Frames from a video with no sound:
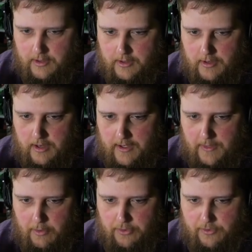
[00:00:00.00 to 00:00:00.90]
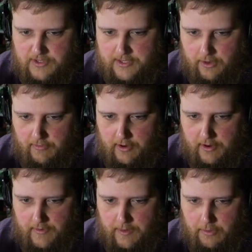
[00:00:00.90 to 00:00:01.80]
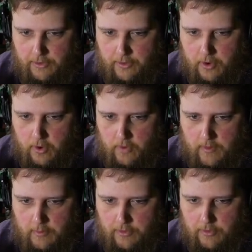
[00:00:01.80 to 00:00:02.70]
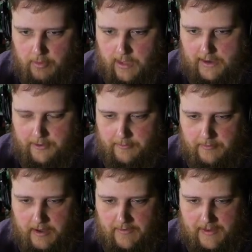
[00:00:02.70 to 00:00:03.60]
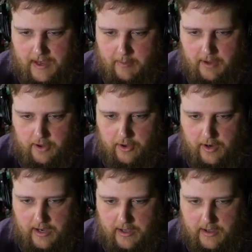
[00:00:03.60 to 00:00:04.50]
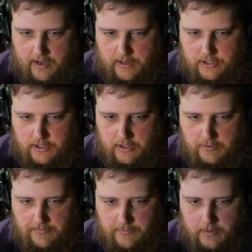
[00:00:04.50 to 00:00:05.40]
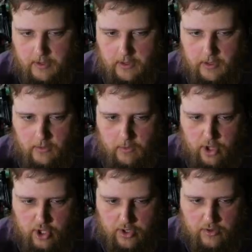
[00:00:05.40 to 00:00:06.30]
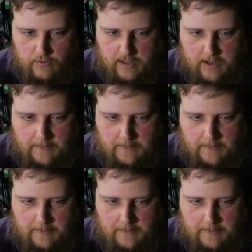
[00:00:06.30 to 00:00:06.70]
And then we'll do silver and then we'll do gold and then we'll do platinum. I think that'd be a good idea actually. We should do that.